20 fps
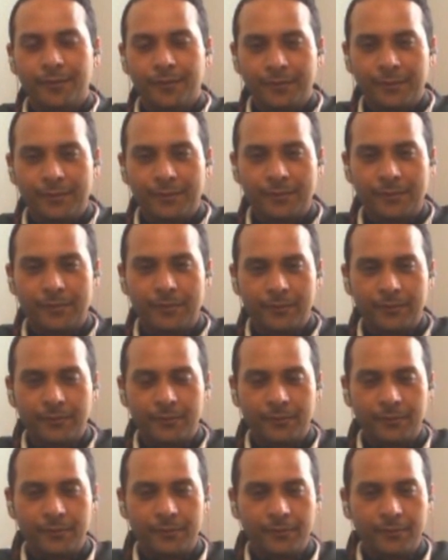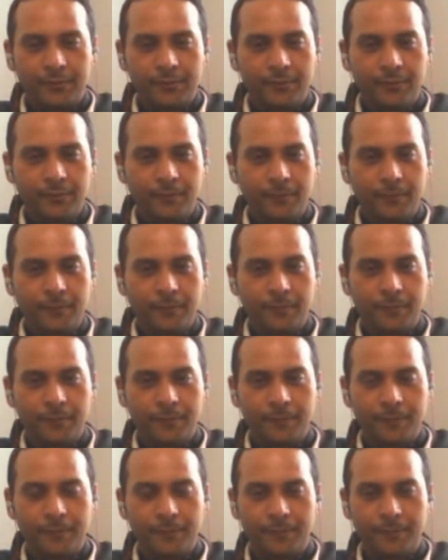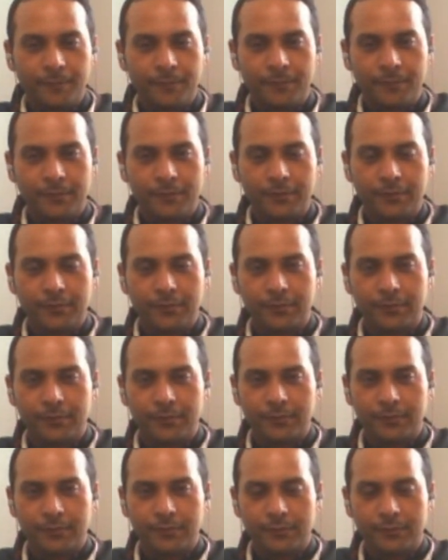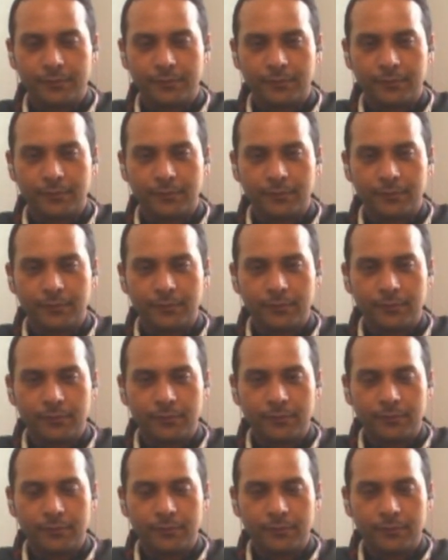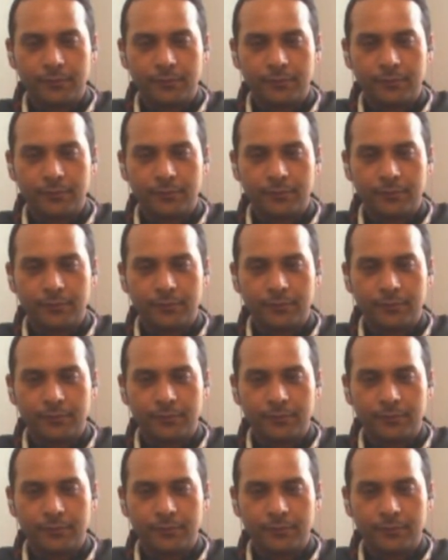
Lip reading: This person isn't speaking.